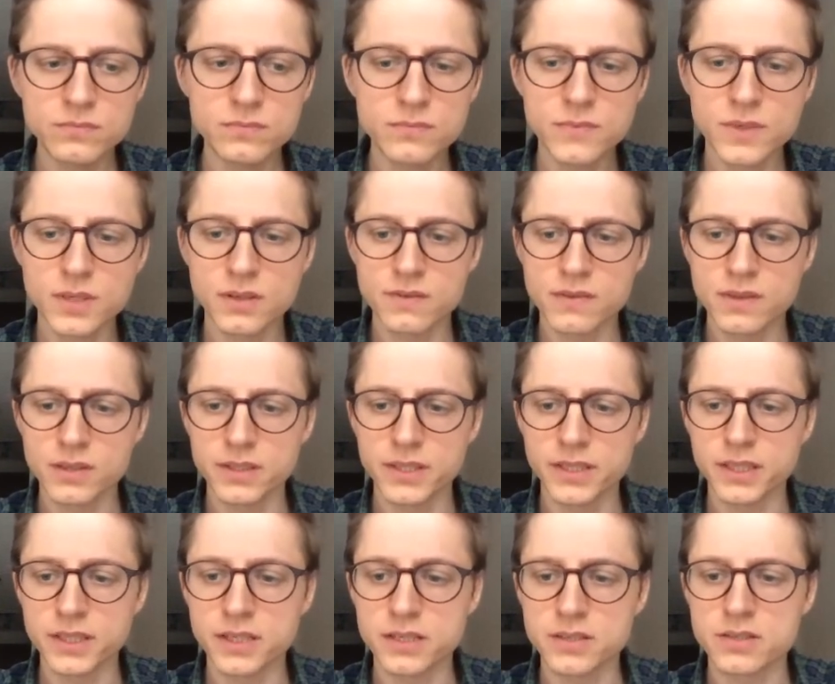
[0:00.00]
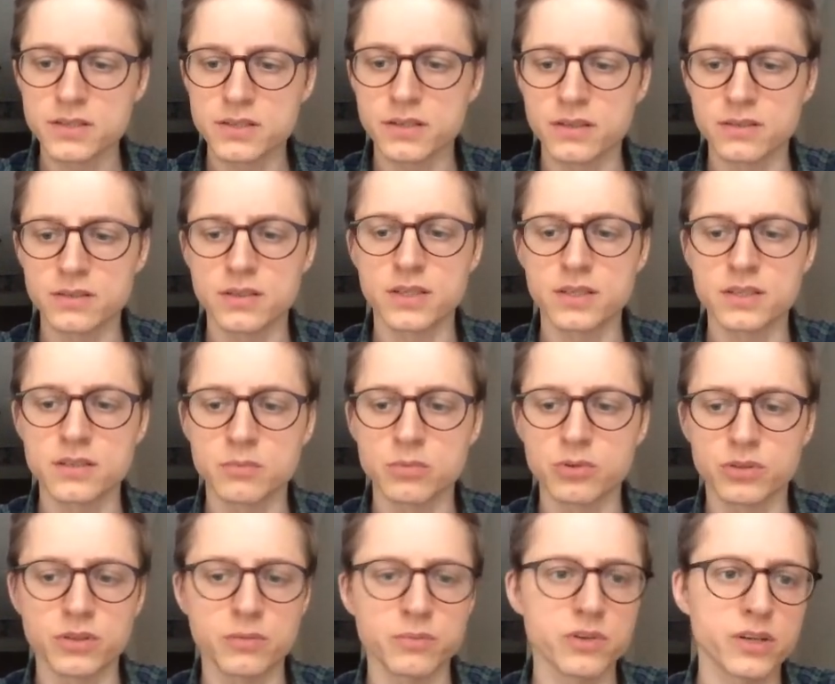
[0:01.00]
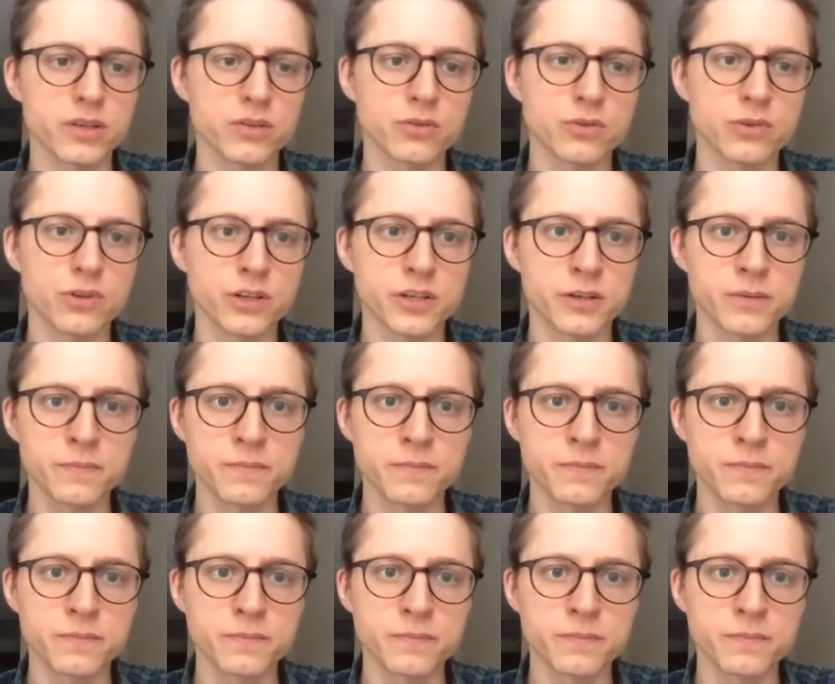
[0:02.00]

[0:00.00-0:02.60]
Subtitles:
The link is at the bottom right corner.